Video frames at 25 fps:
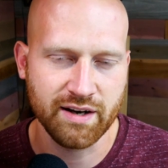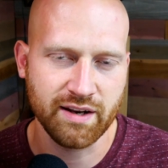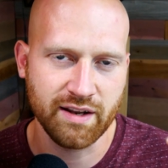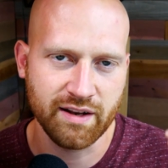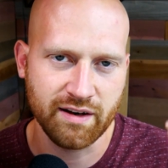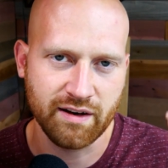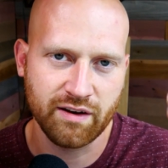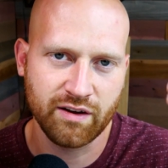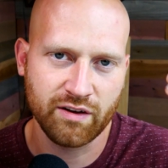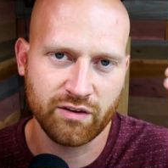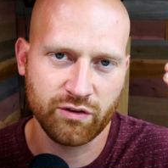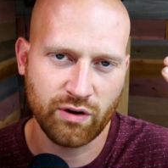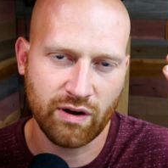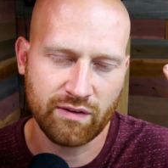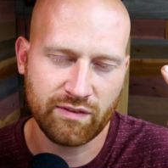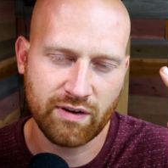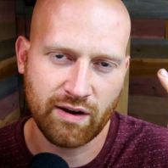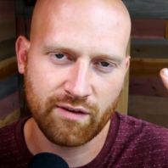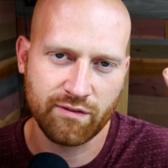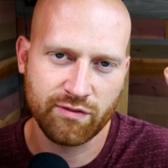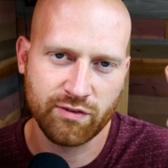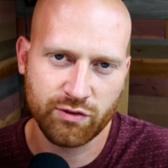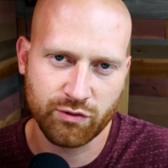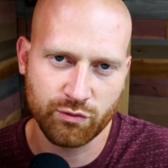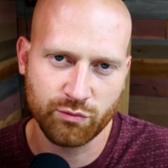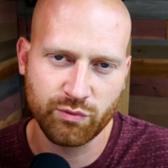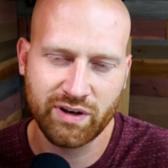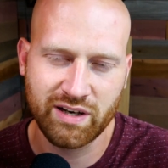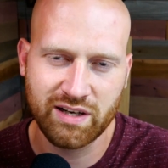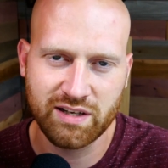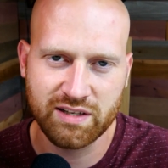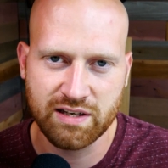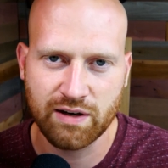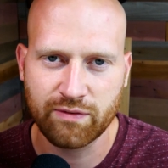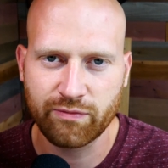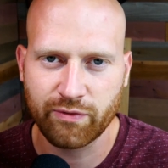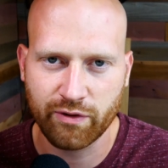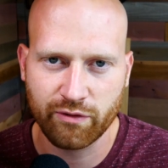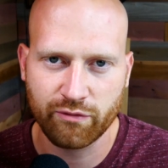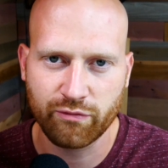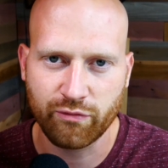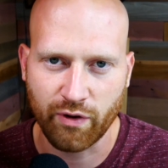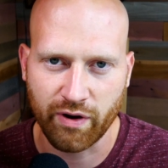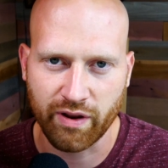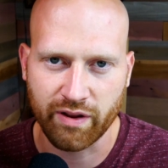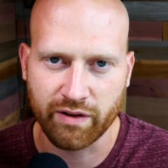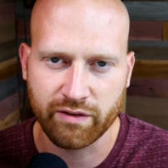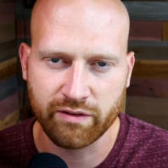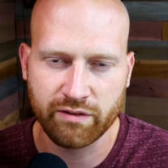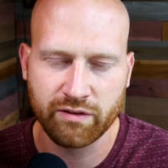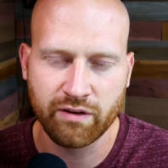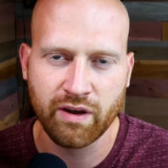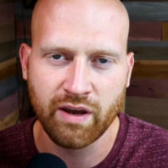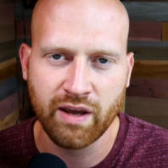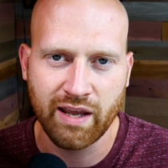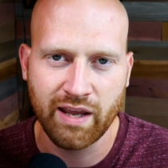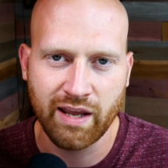it is you have to have 3 different friends